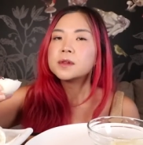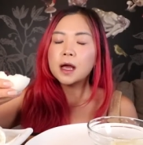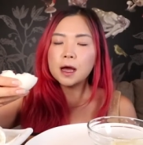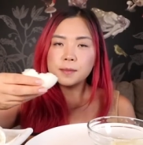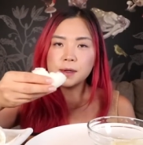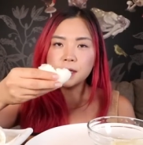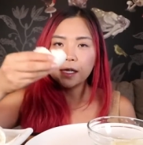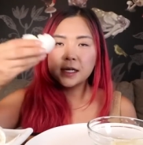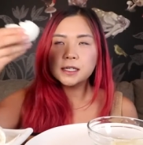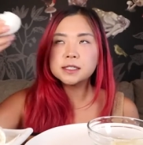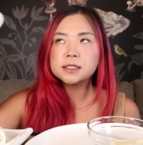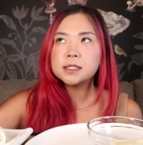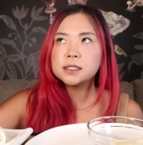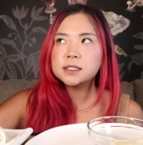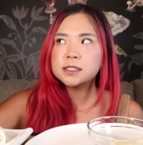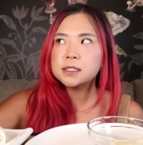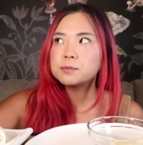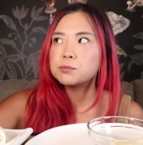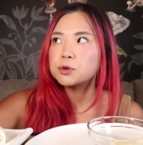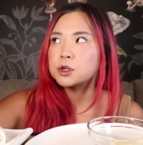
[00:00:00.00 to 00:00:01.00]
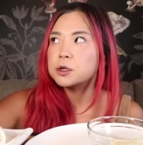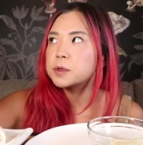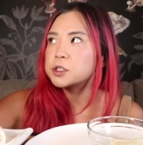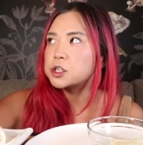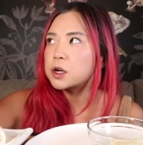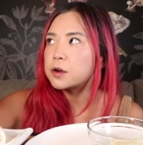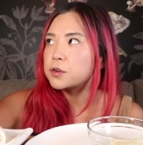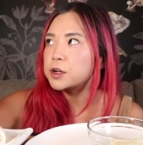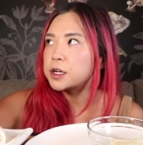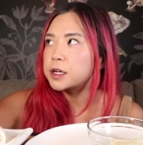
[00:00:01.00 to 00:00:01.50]
I mean, they exist in pretty much
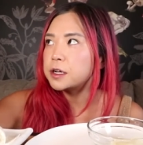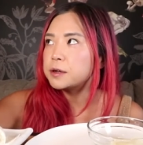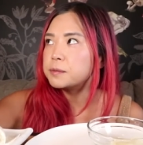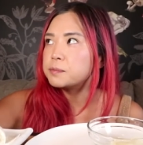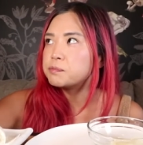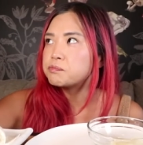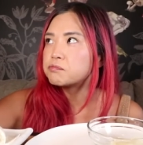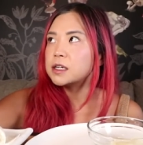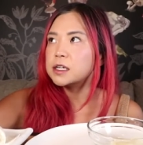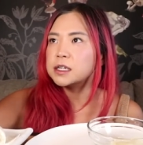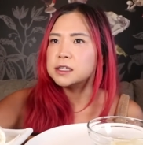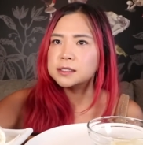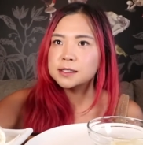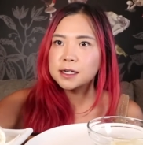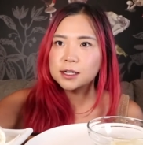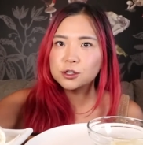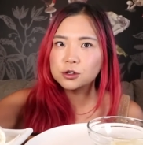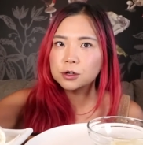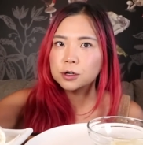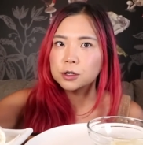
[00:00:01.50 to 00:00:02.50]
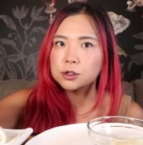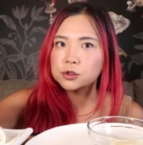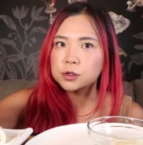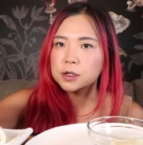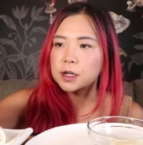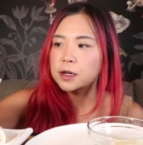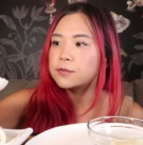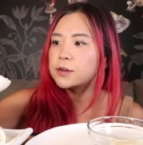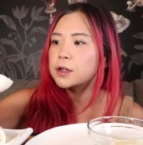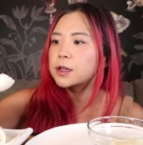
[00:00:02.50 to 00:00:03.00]
every East Asian
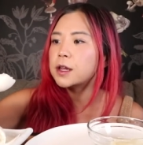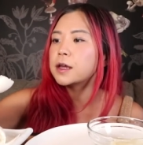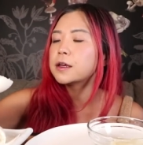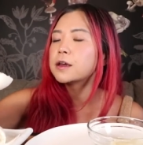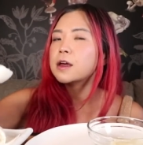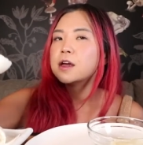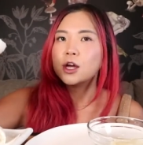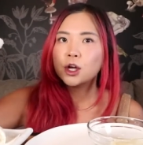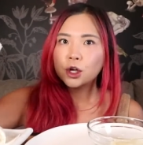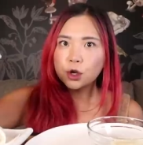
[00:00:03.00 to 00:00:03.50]
country, I feel like.